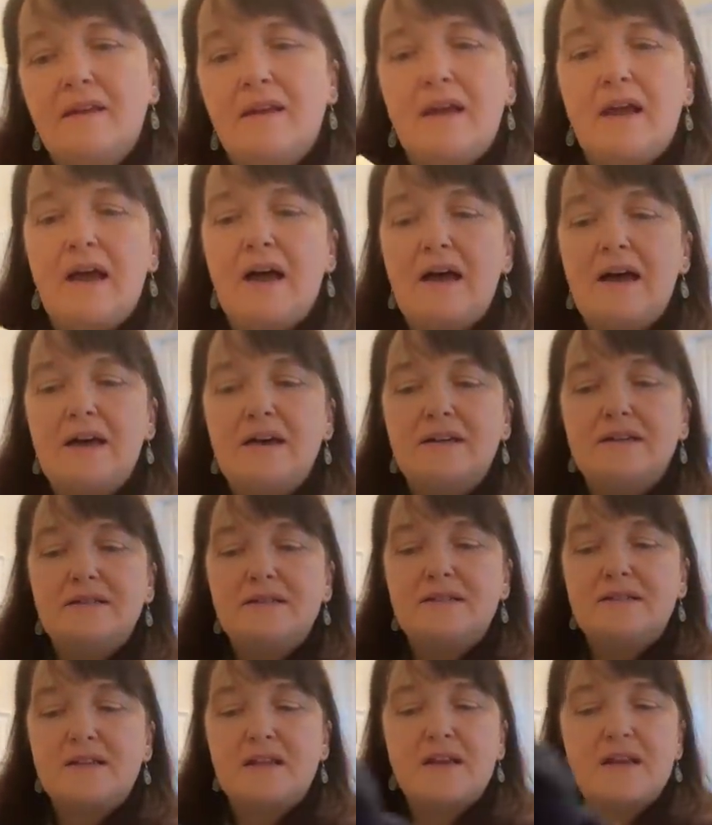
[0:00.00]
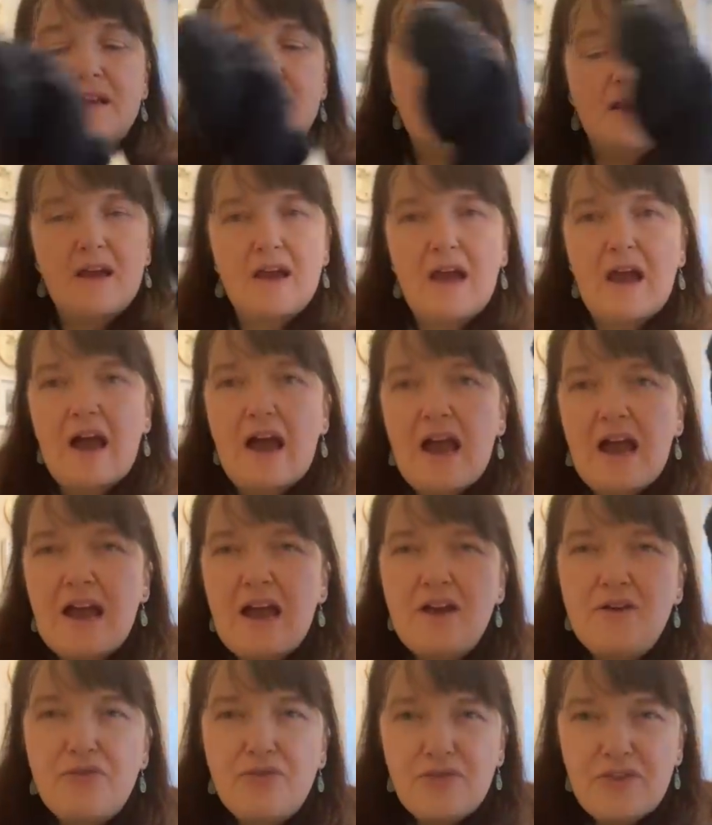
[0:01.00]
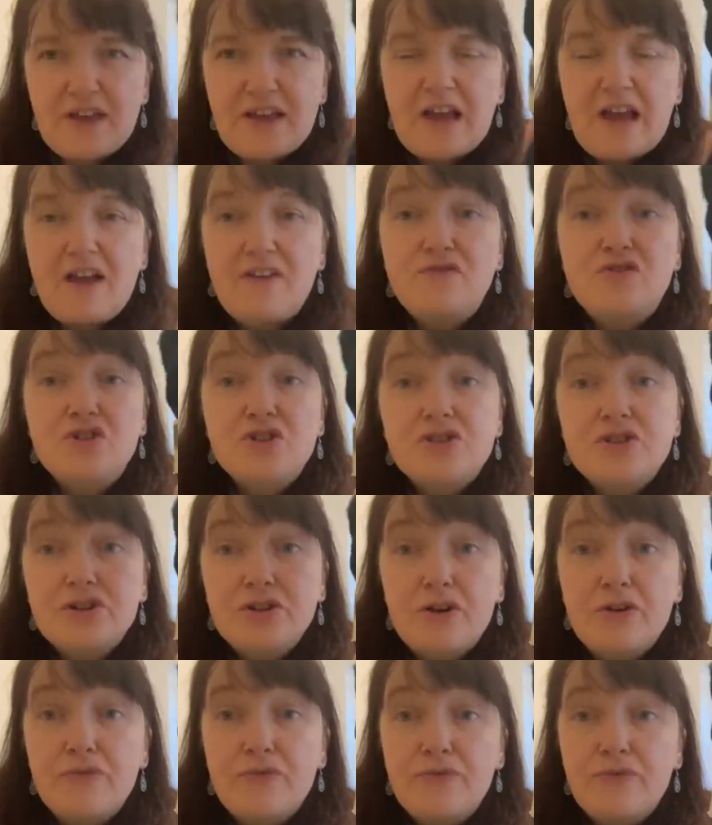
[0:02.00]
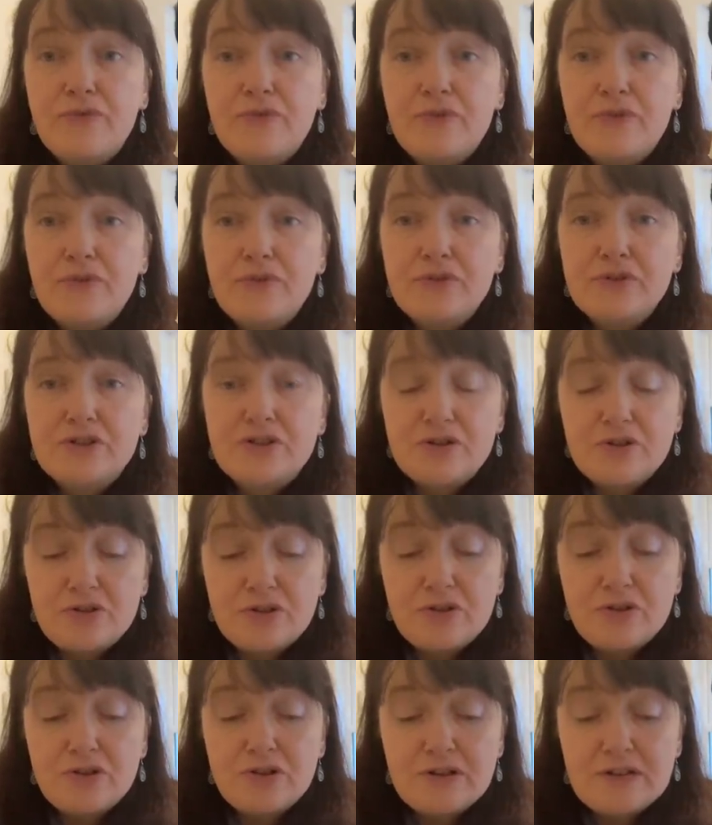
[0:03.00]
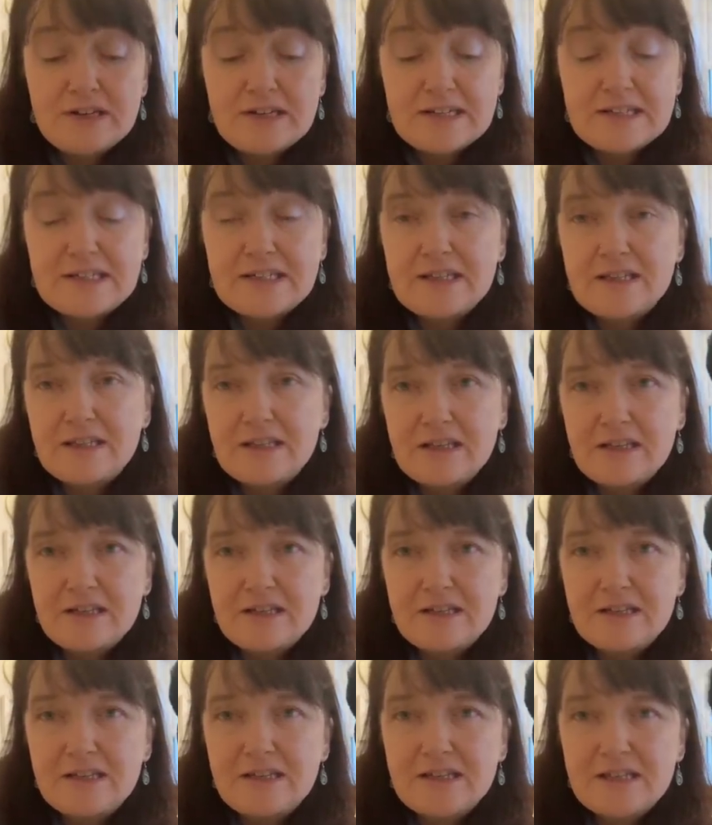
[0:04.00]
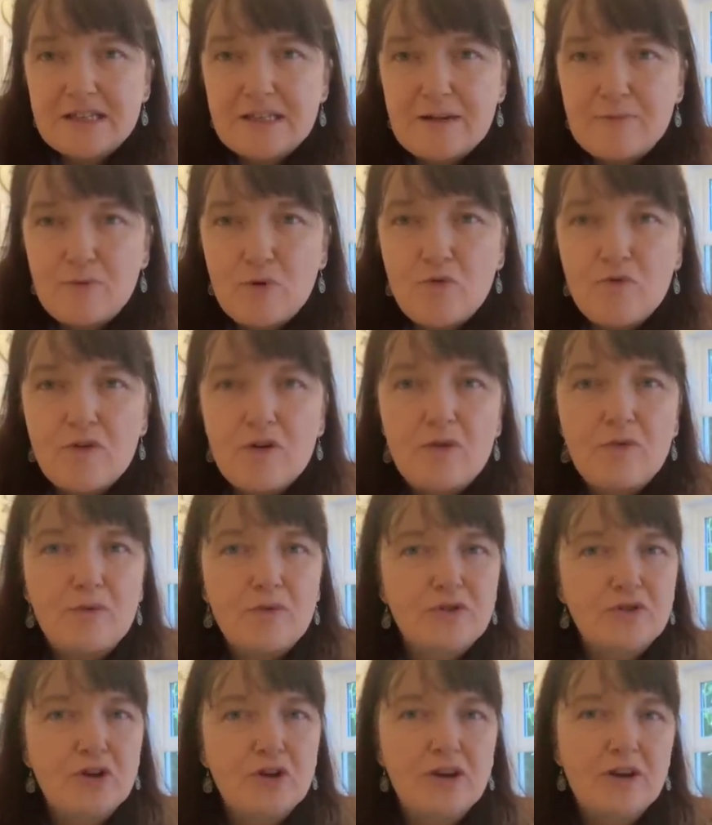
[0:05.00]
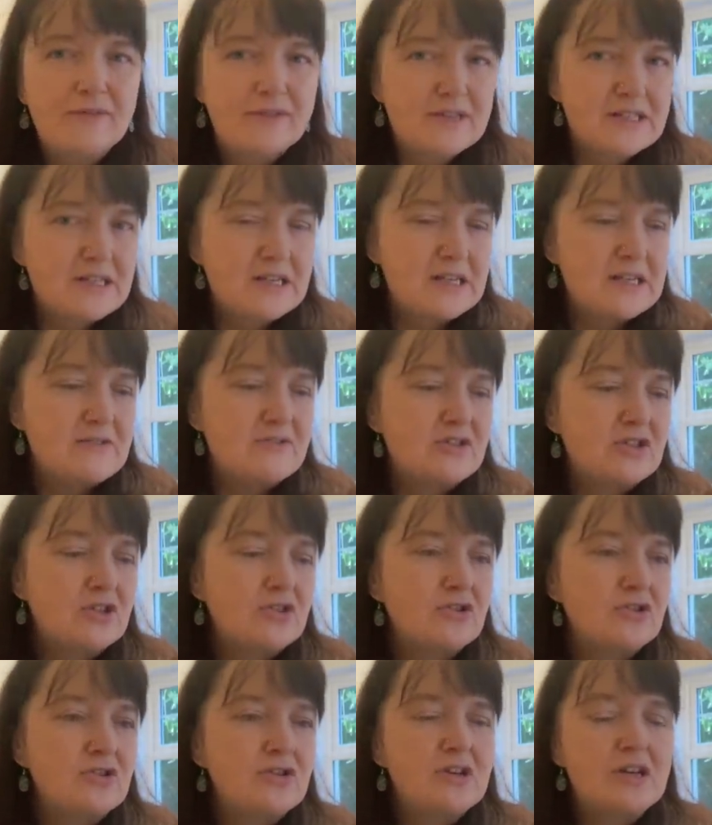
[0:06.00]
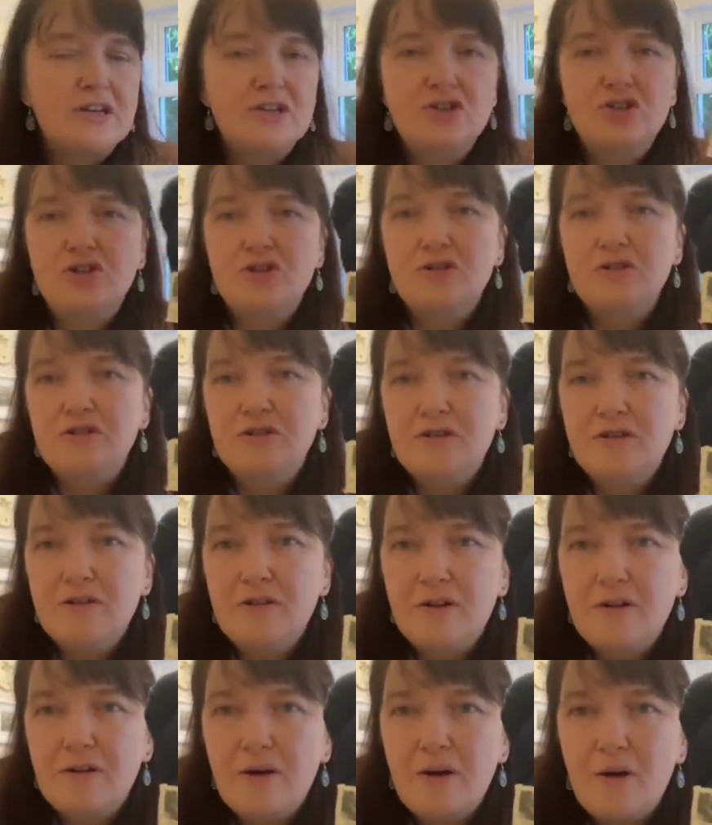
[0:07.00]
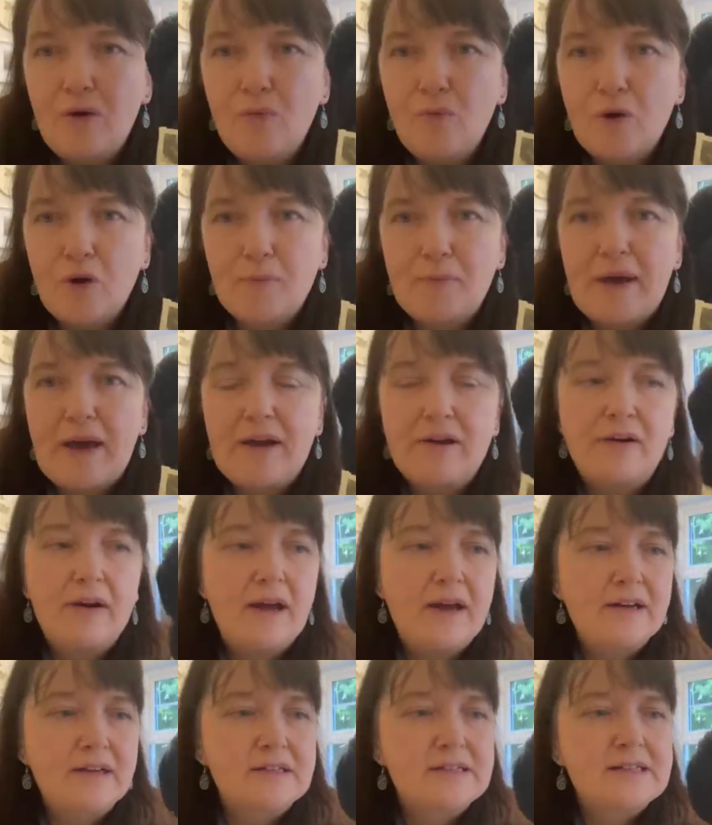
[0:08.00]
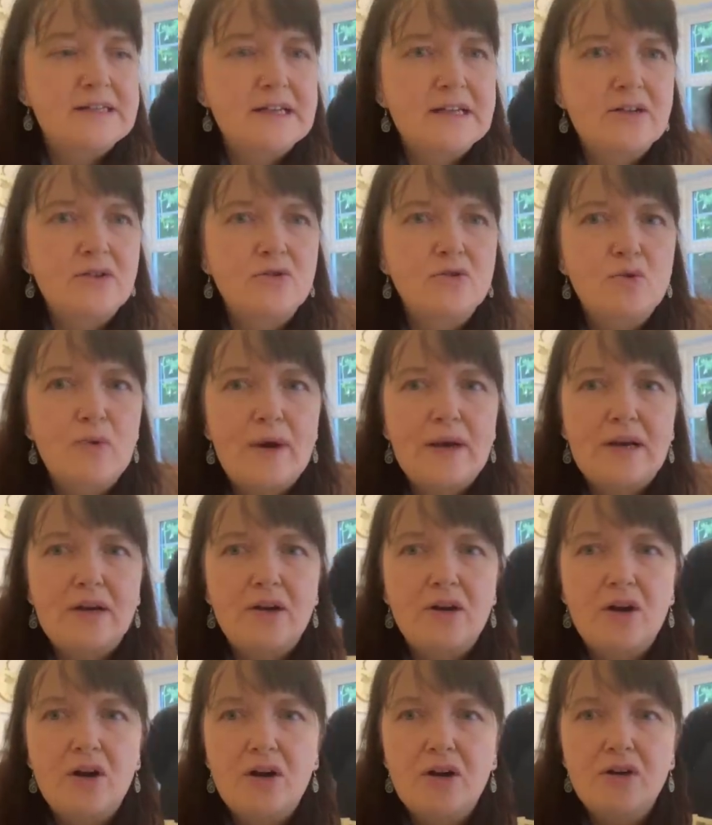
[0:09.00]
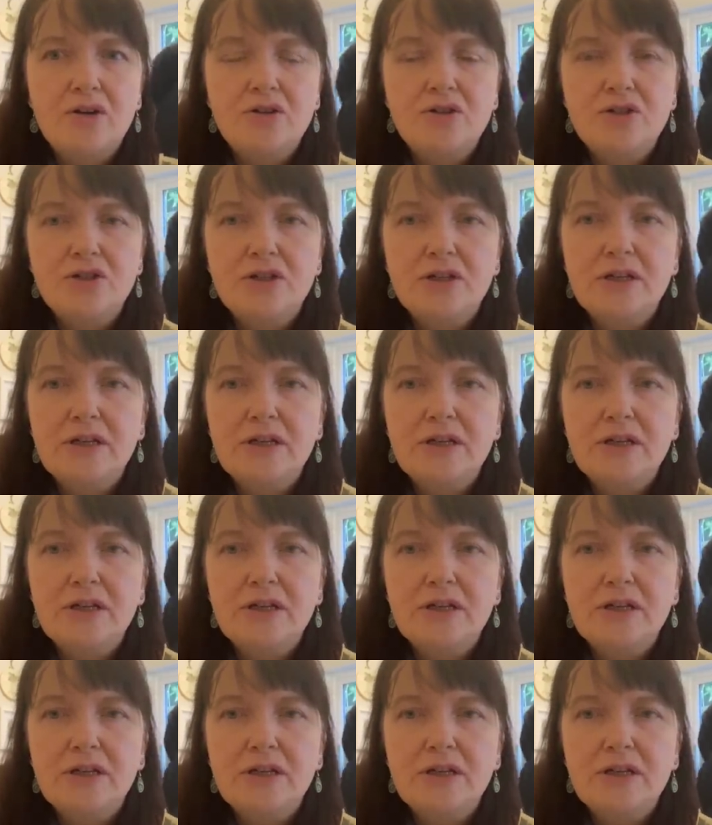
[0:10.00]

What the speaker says: And I think I have just enough to knit the slip over with not having sleeves to do. It should work better, and it's knit on quite a large